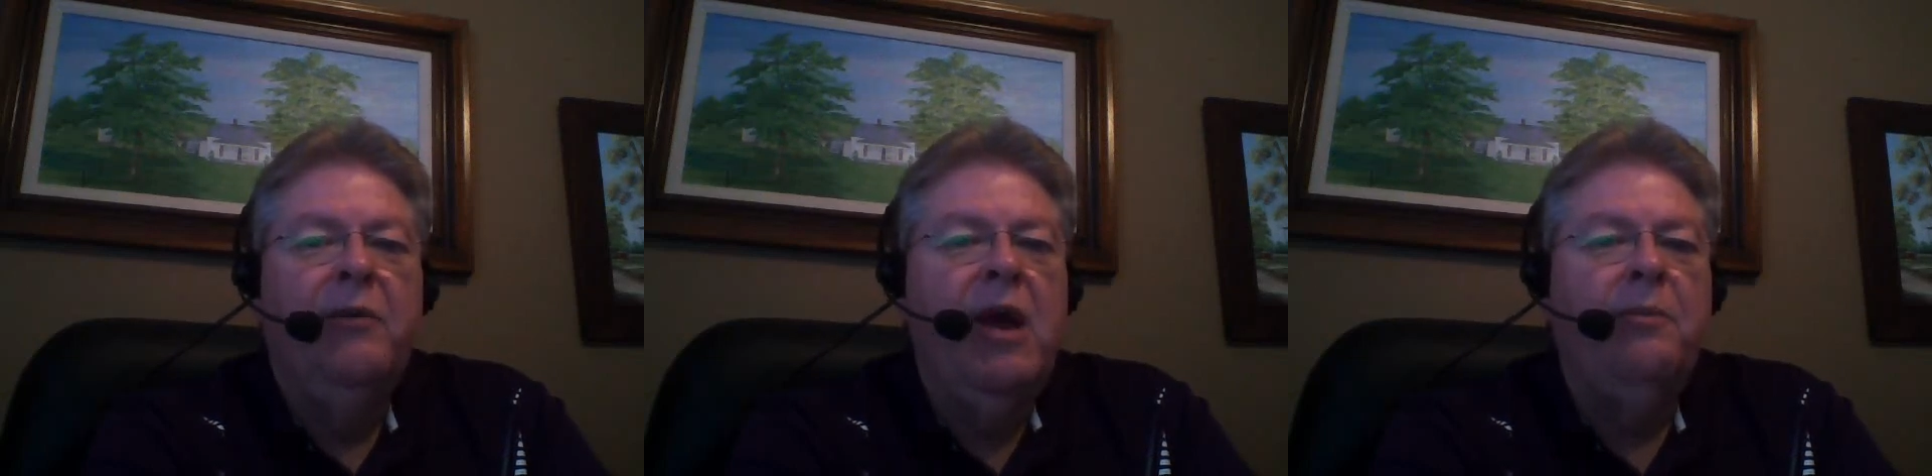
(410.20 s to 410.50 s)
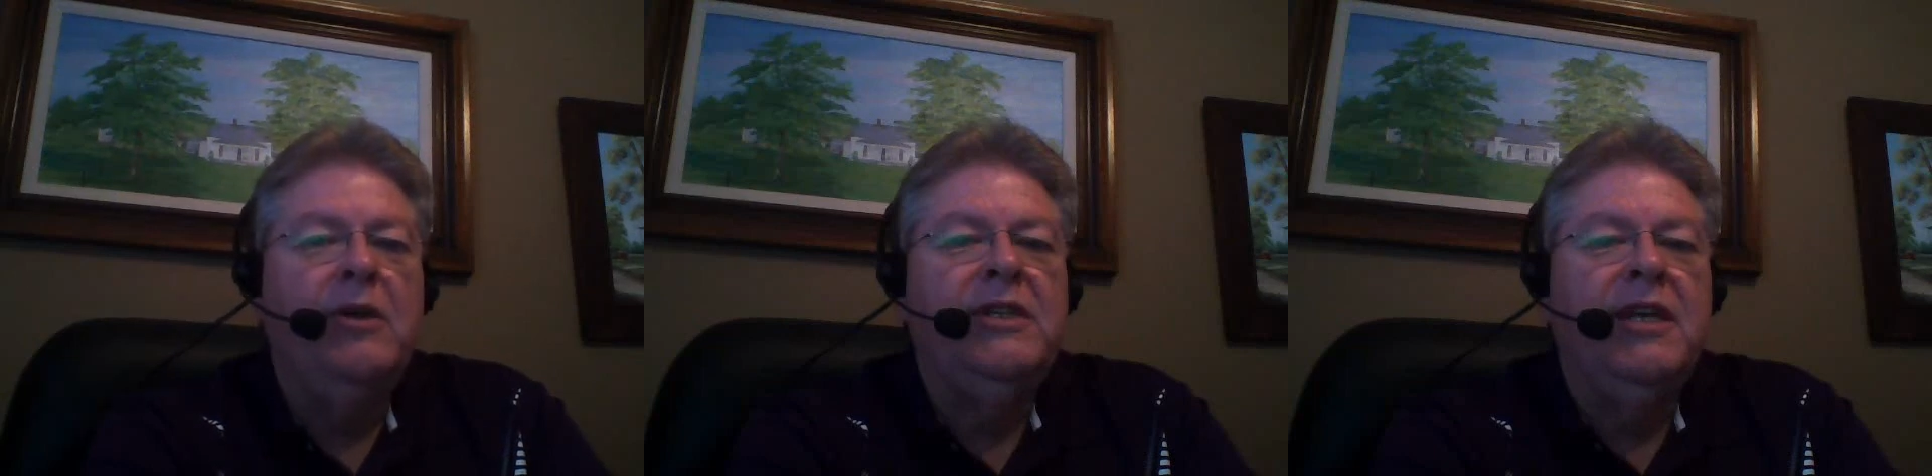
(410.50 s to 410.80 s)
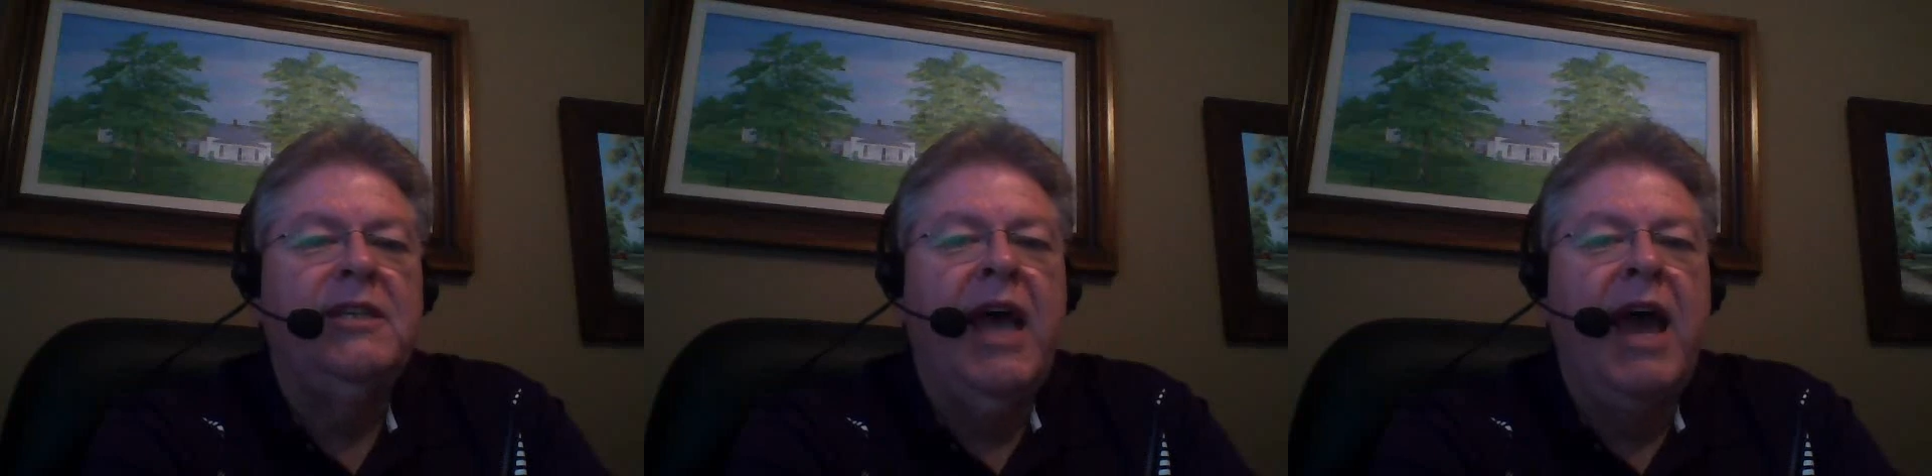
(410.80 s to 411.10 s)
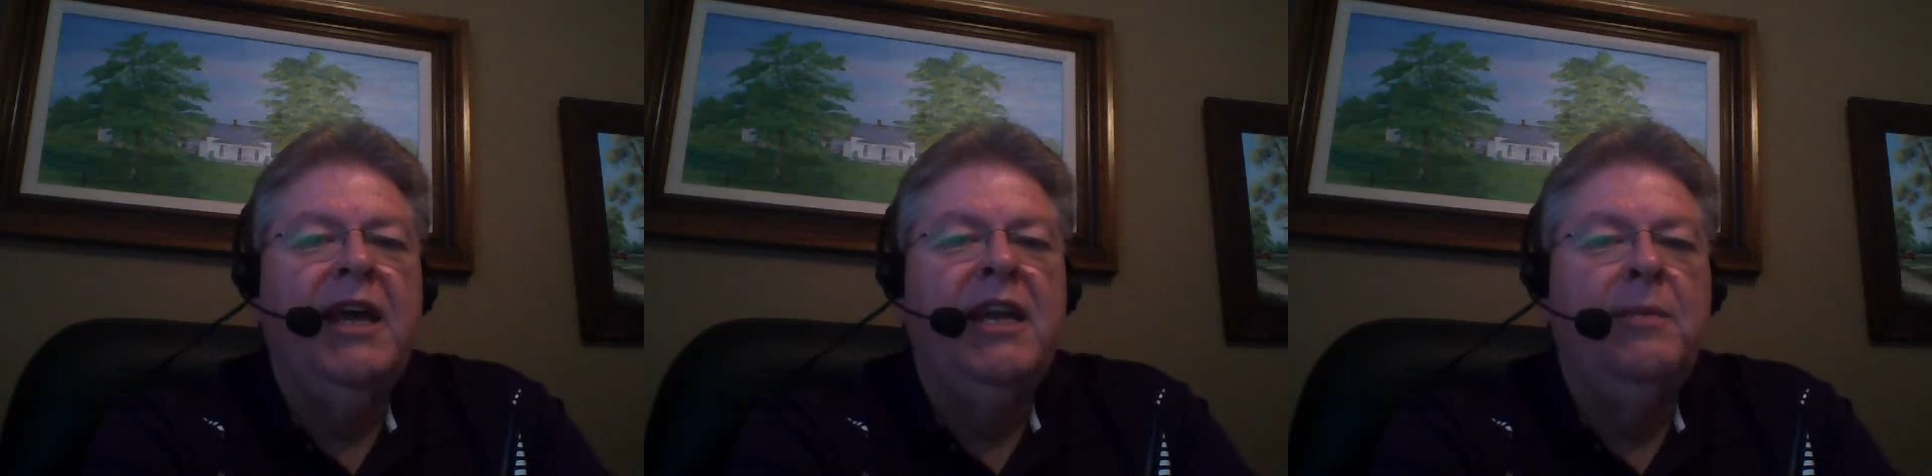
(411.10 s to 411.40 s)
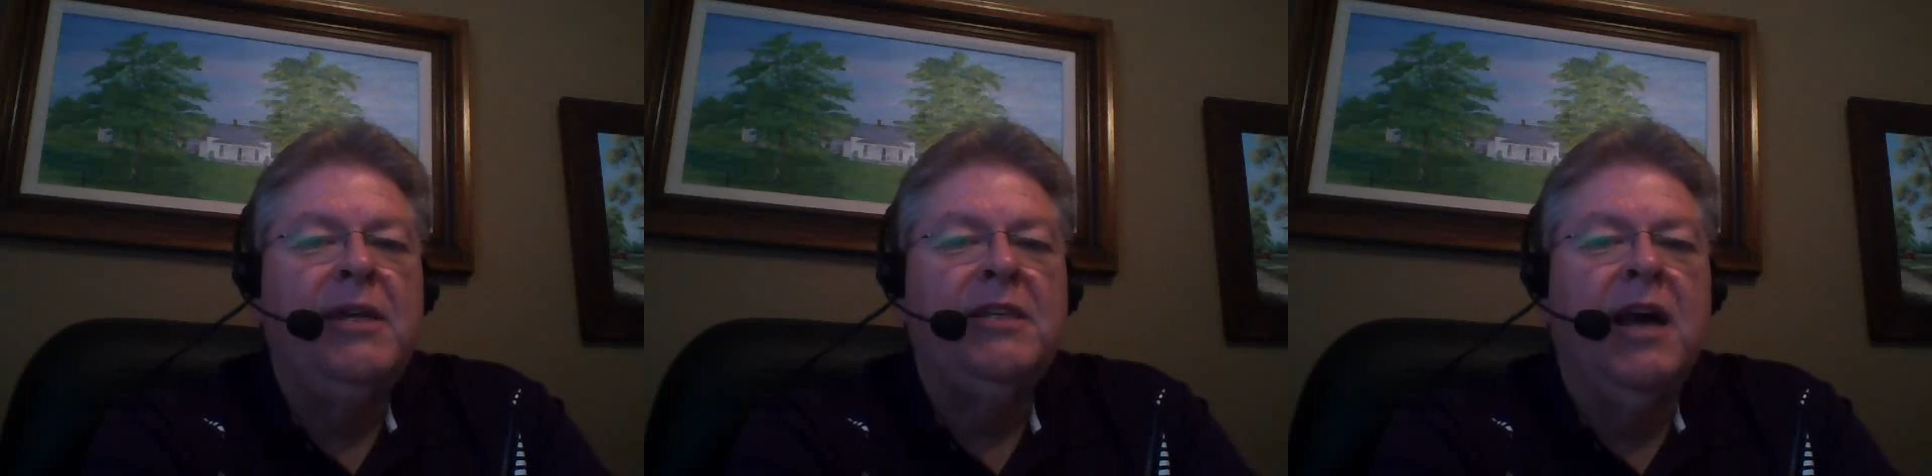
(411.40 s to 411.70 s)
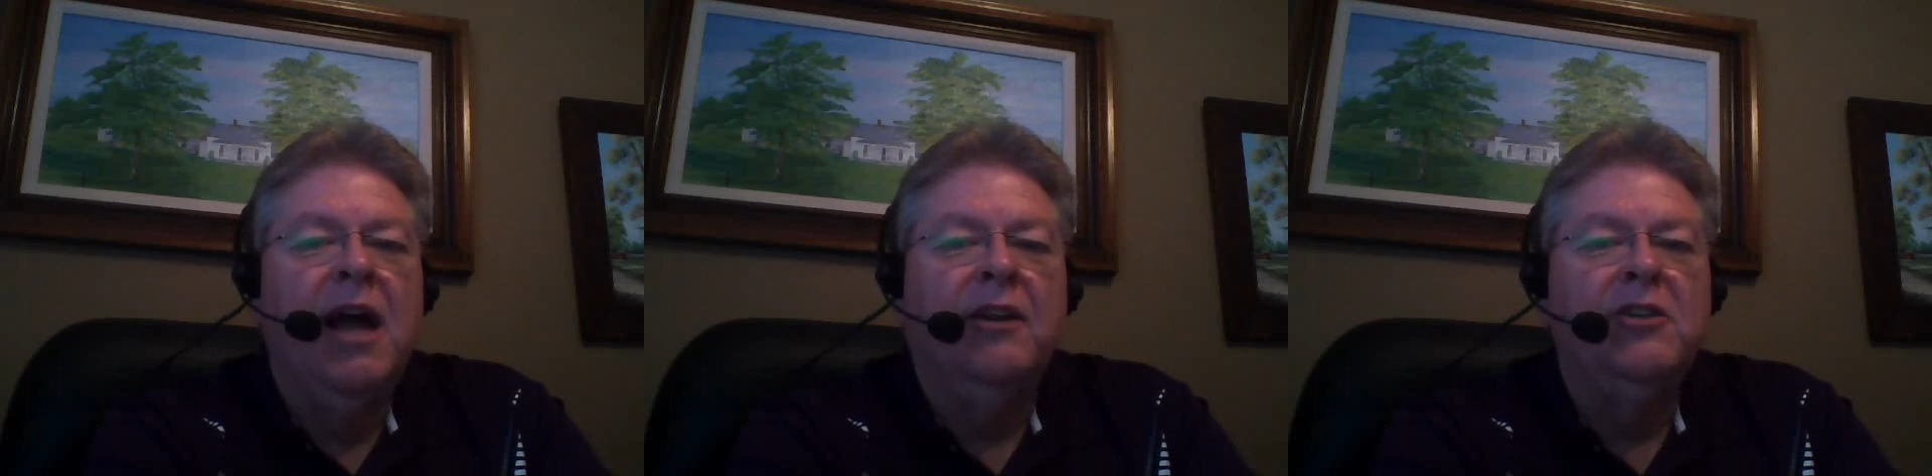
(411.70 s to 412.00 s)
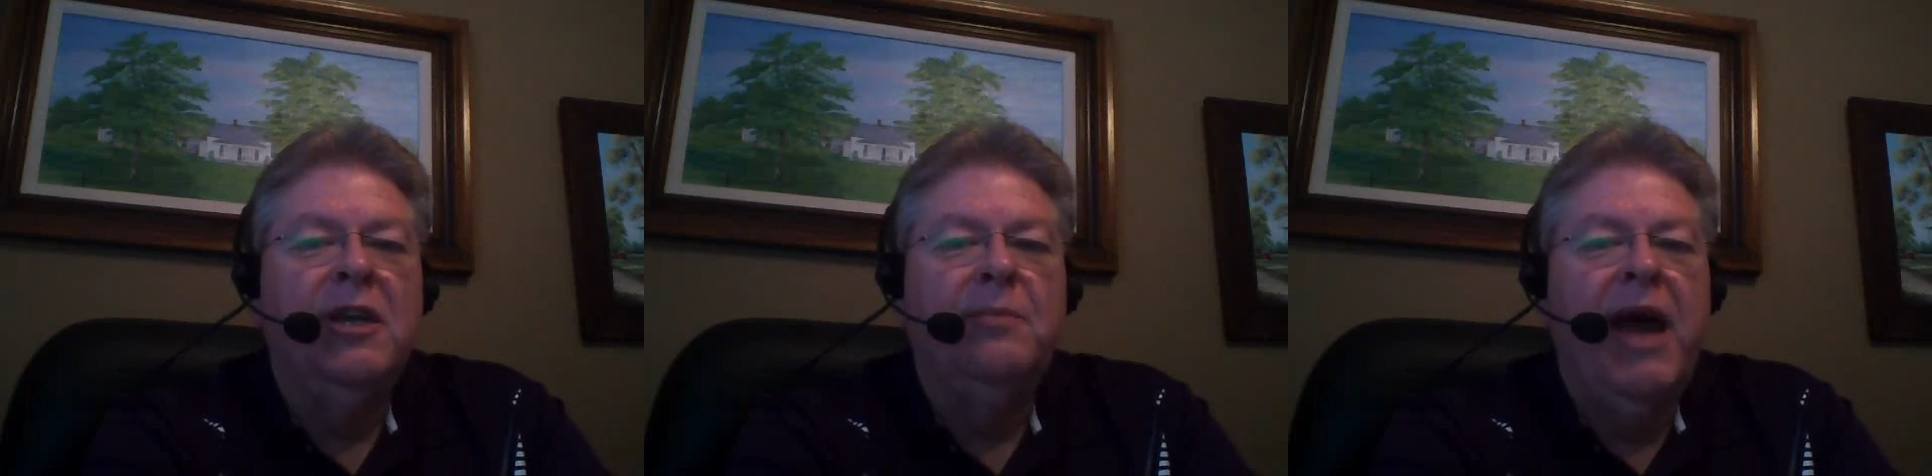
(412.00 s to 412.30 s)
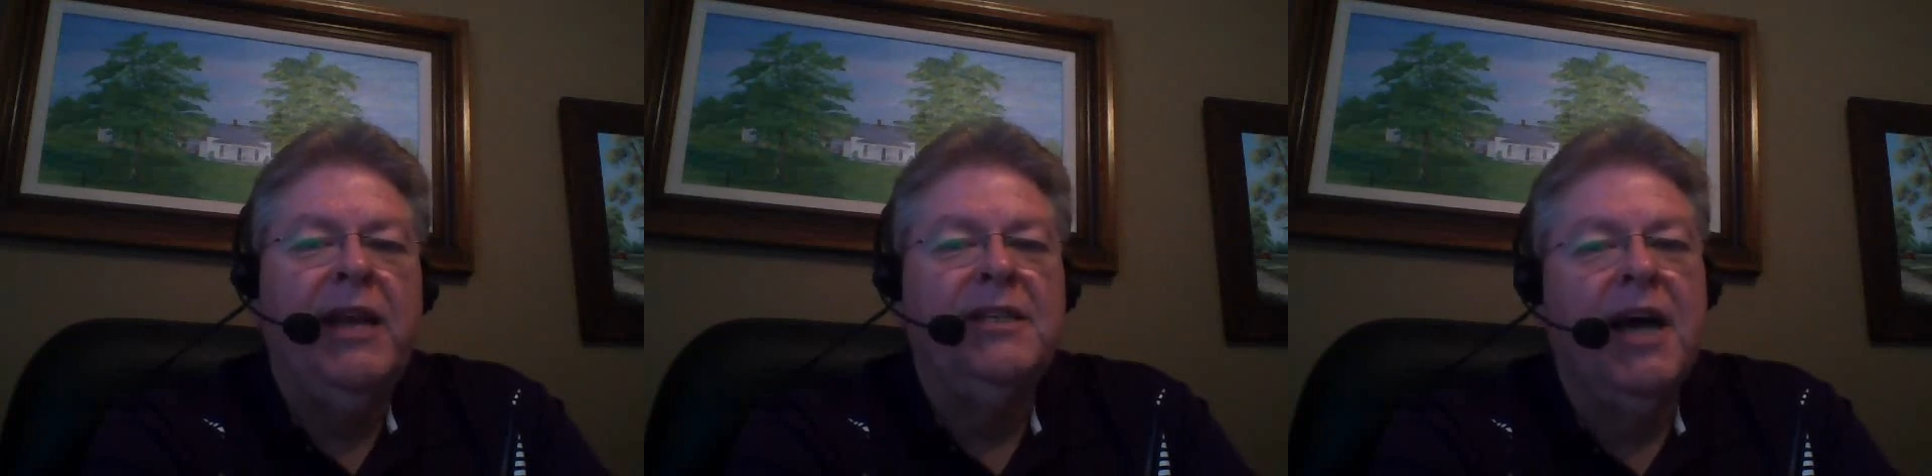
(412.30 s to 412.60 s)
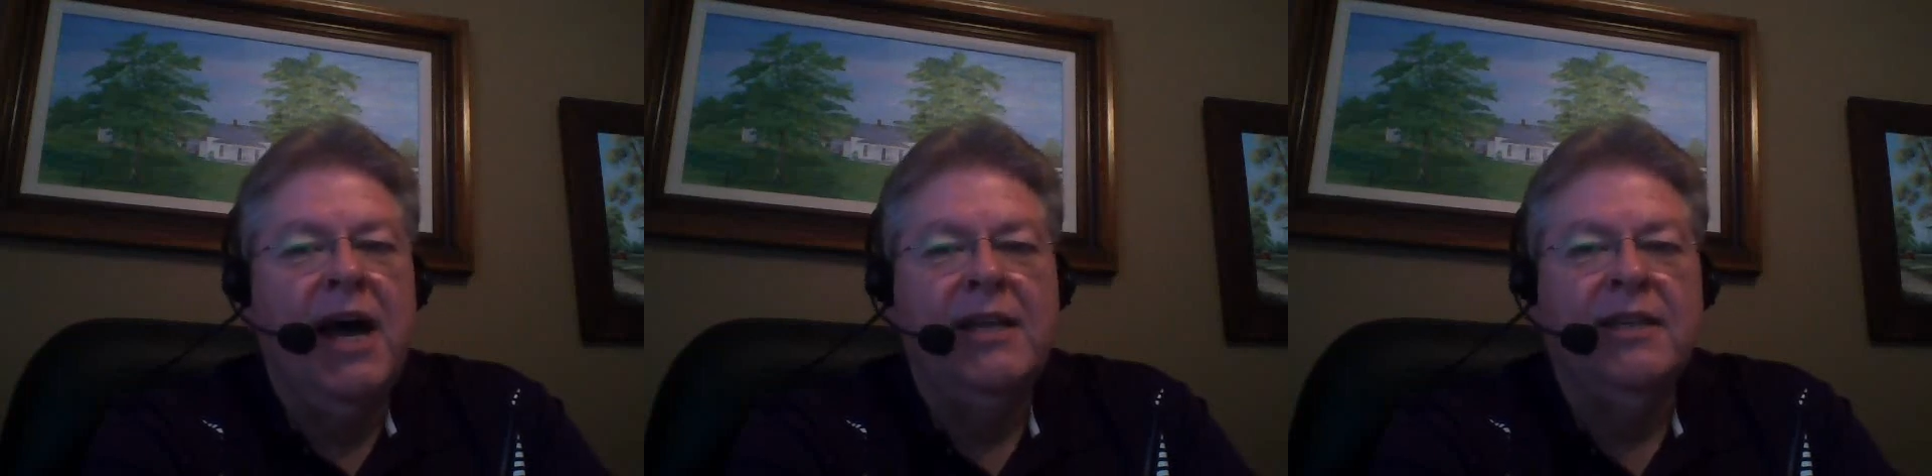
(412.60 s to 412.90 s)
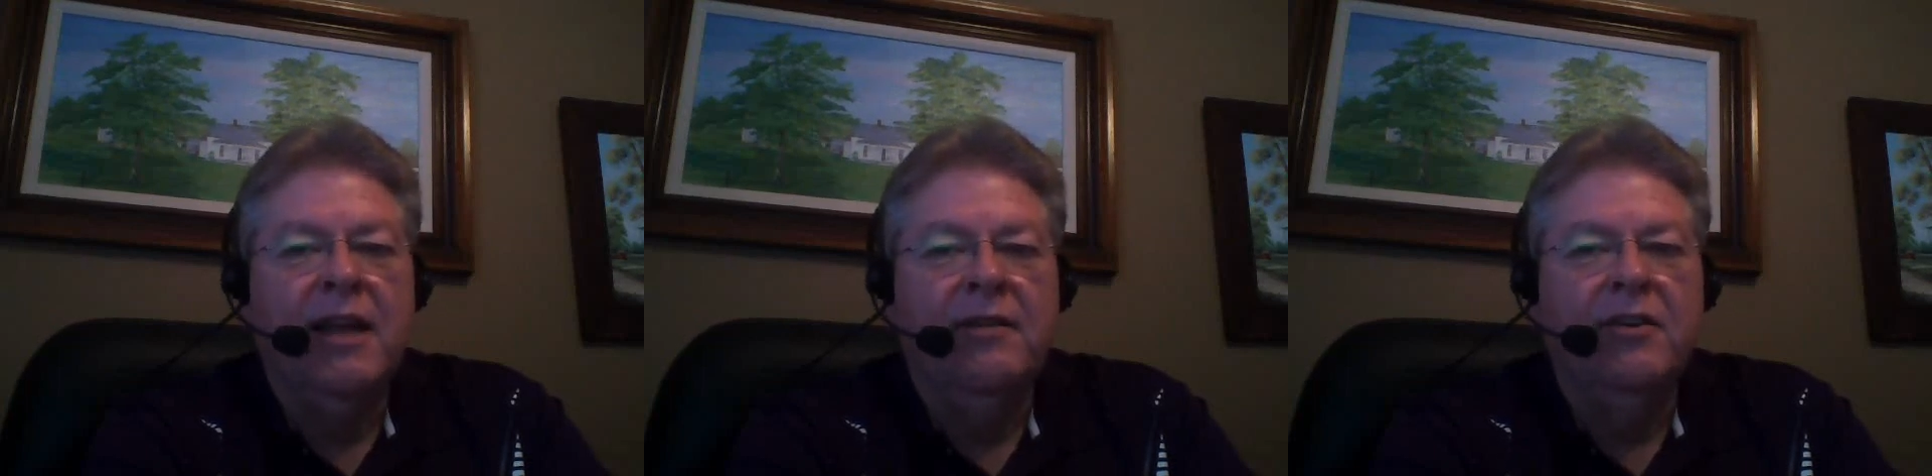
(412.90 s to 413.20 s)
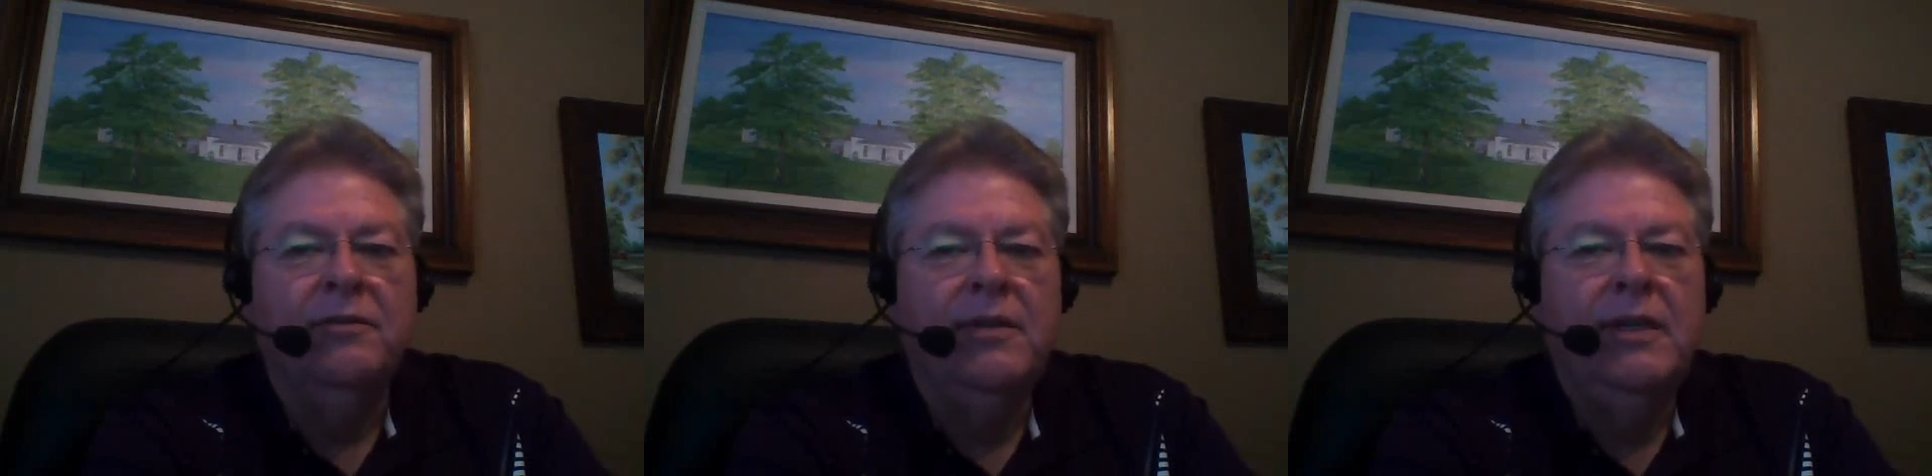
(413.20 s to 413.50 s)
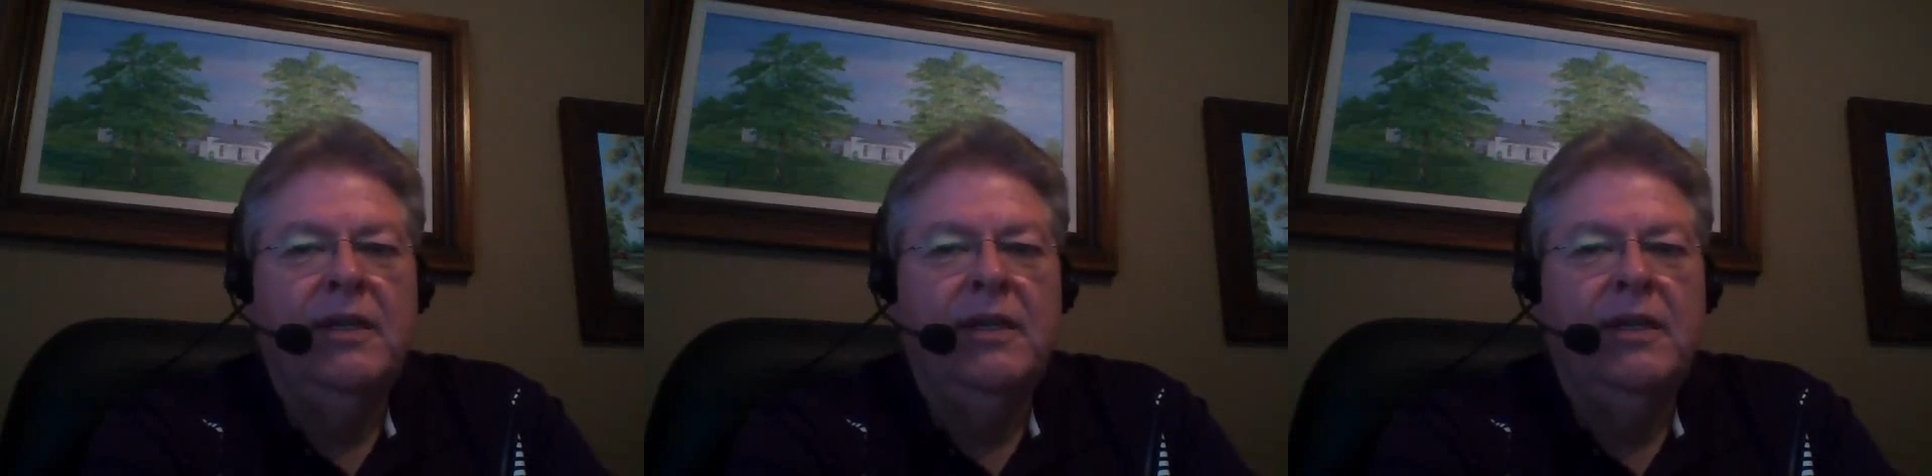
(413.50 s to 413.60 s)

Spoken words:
and represents academic scholarship at its highest level.